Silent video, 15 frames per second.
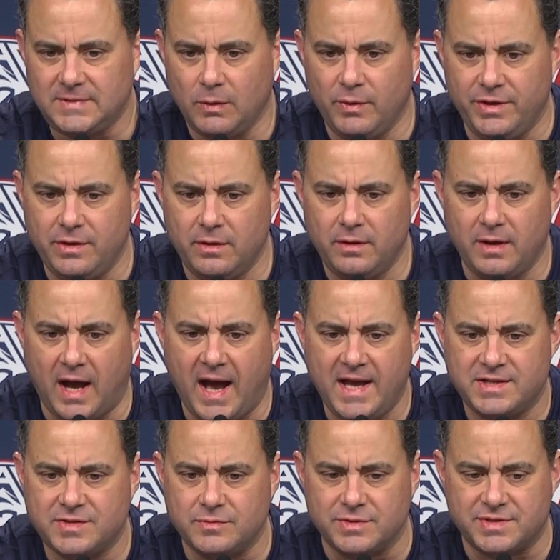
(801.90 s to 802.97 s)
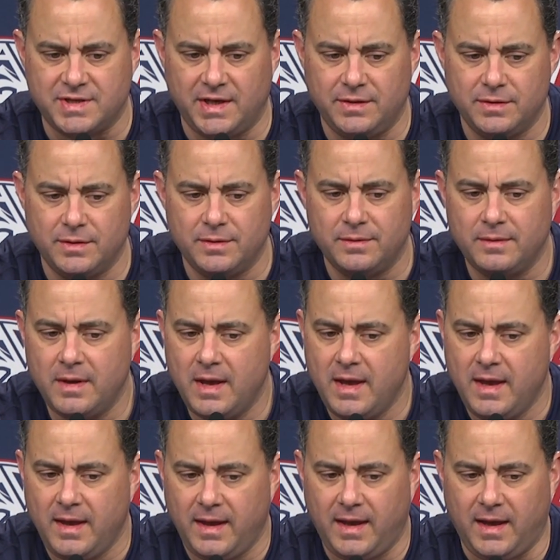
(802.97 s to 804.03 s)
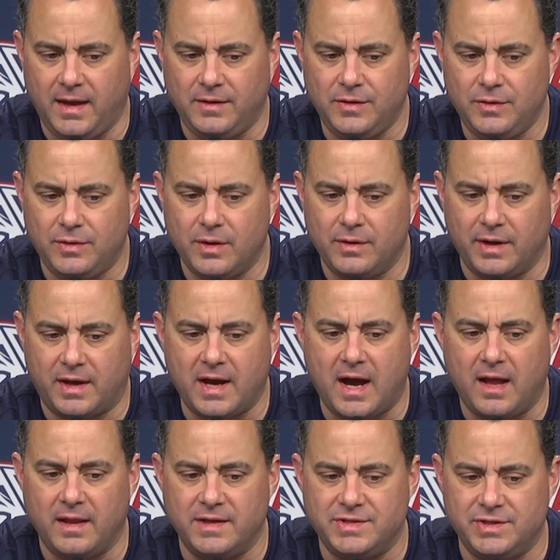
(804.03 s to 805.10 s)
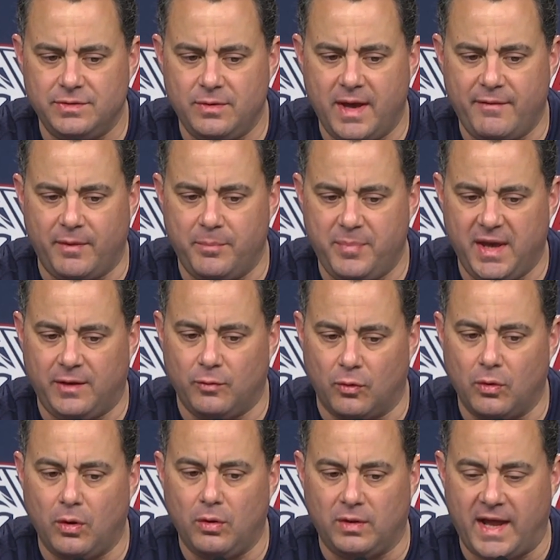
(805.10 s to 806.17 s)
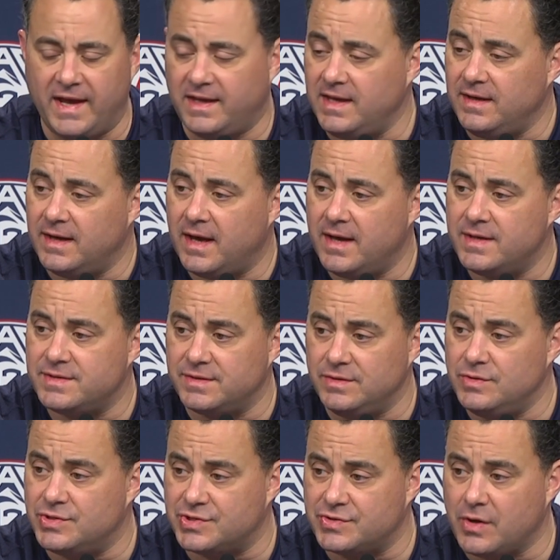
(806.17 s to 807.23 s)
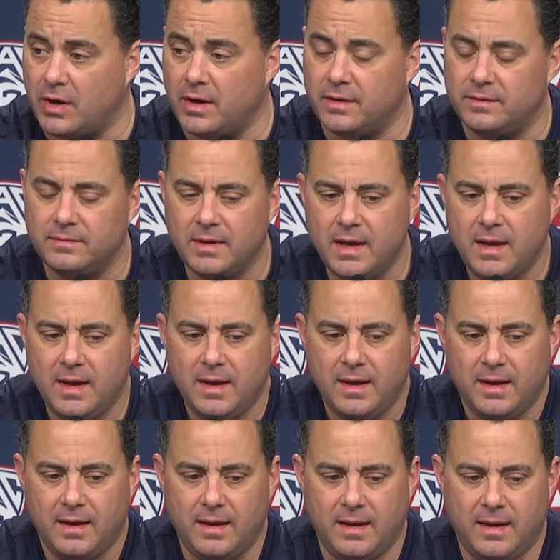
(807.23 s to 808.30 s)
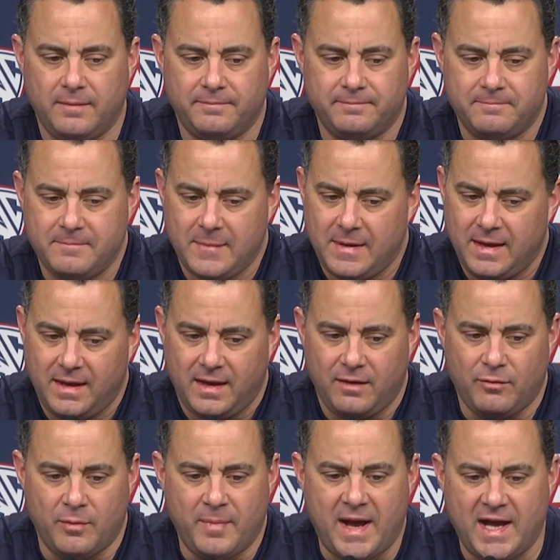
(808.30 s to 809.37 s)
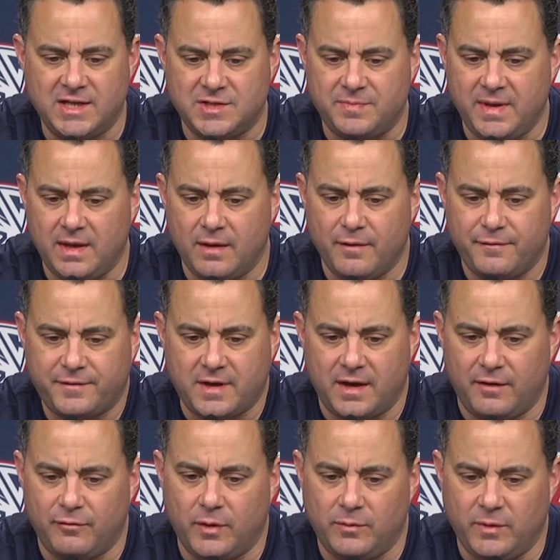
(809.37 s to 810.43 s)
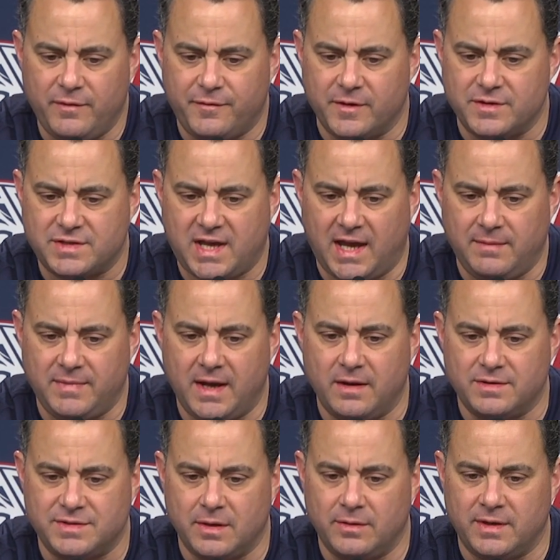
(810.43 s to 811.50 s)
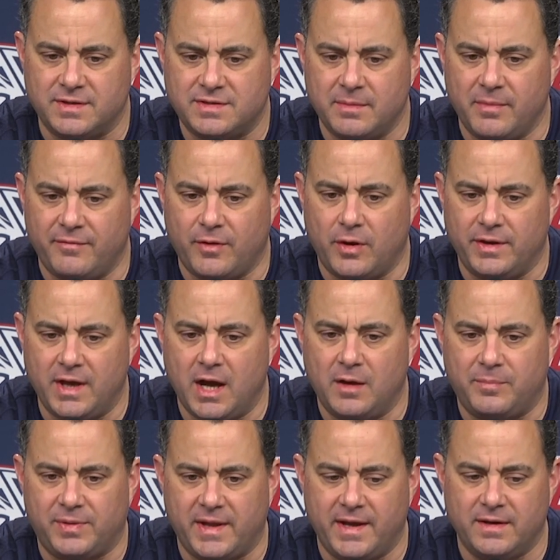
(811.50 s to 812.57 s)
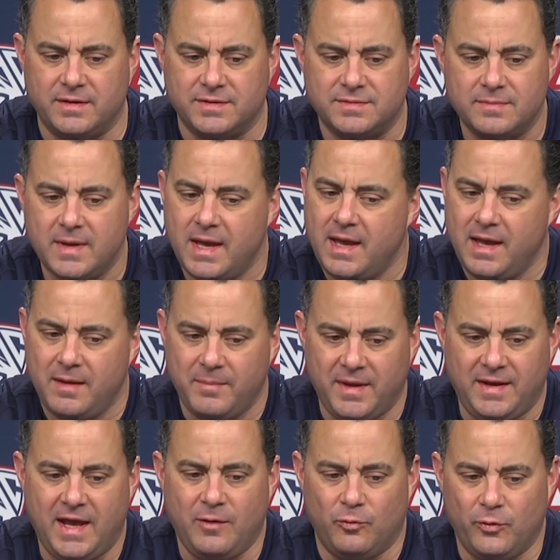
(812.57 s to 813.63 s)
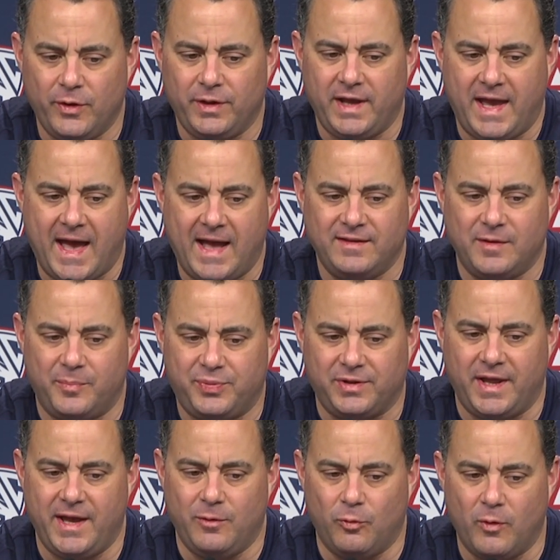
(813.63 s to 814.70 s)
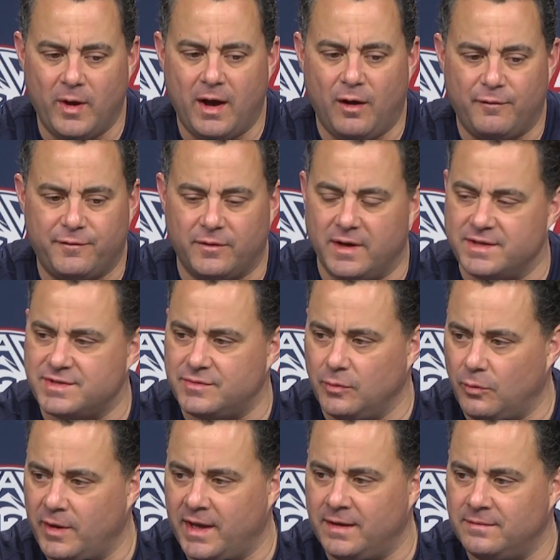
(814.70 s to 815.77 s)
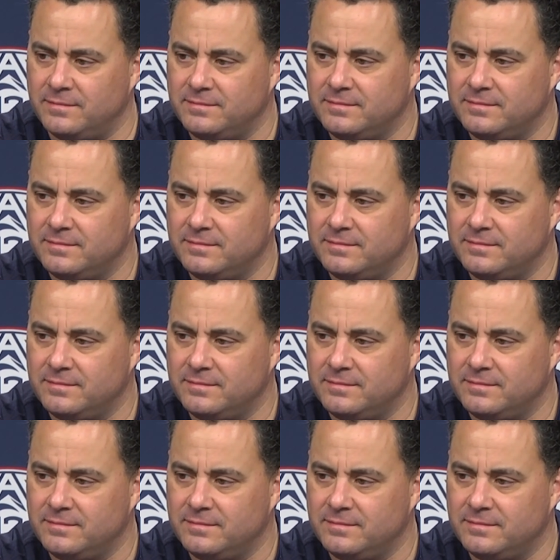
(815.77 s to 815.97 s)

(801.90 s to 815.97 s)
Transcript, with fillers: when you're a high school senior and you go to college and you have a big role like he does and you start. Um, it reminds me of kind of when we first came to Arizona. Some of our young players, man, they really had to play well for us to win